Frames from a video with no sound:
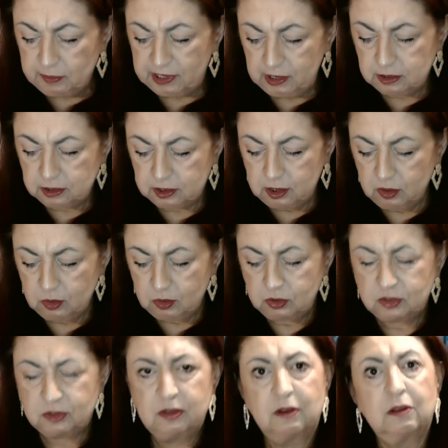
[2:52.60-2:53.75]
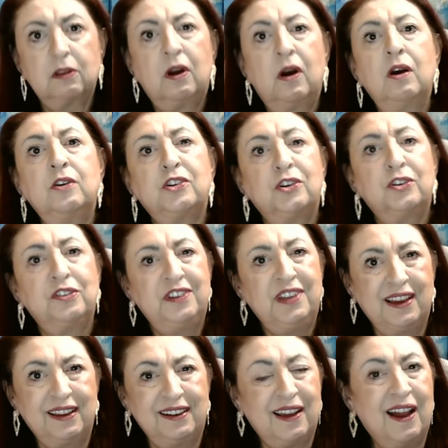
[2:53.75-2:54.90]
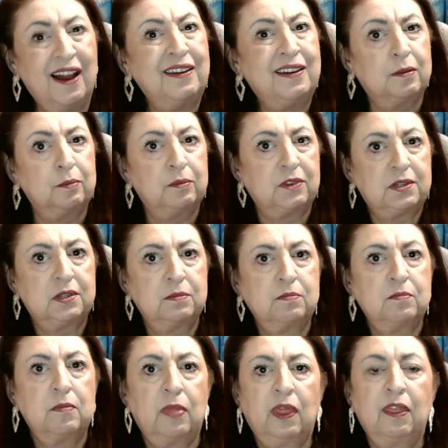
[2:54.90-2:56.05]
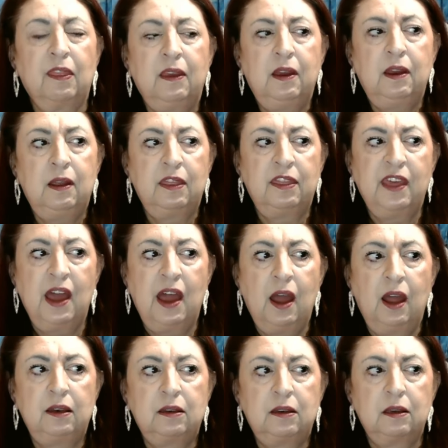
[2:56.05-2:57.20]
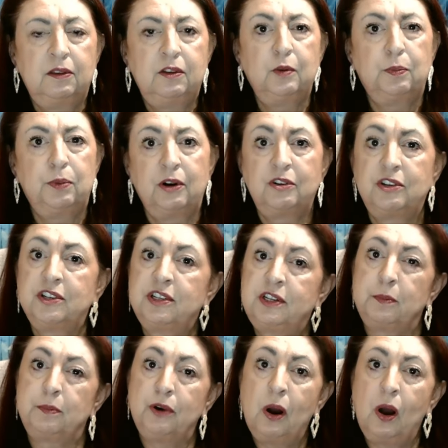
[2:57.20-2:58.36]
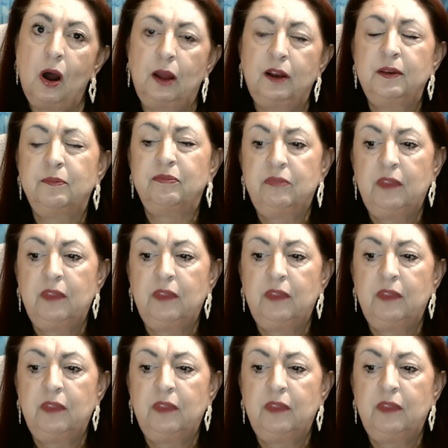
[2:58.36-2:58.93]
But it's those larger ticket items that you purchased abroad